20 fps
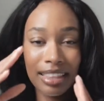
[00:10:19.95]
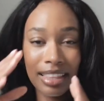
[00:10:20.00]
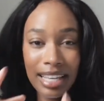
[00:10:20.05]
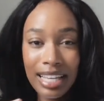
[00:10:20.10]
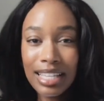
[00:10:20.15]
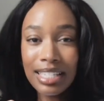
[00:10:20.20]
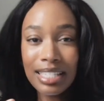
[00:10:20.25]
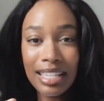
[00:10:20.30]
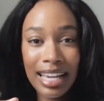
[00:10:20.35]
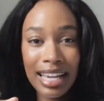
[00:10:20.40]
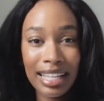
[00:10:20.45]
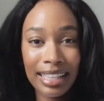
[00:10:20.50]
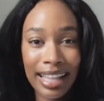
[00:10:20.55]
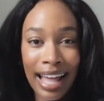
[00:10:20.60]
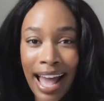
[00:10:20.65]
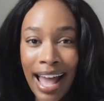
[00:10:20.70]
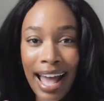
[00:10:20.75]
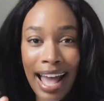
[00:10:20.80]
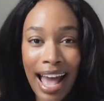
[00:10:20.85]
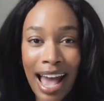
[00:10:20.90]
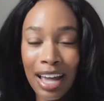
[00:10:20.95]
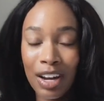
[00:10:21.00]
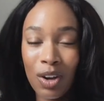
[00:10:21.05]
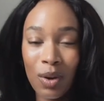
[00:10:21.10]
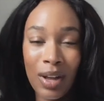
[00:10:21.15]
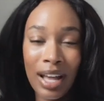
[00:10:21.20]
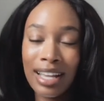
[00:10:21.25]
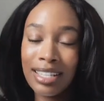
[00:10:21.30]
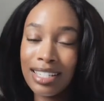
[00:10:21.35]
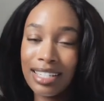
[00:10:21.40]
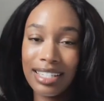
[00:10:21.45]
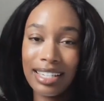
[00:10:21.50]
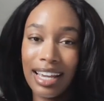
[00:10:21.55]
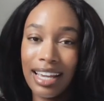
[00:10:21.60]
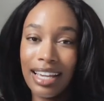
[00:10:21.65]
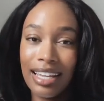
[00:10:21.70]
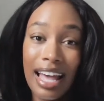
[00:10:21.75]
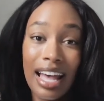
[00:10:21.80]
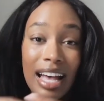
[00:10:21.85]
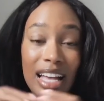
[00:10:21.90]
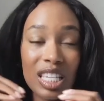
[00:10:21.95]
Things like that, I don't hesitate.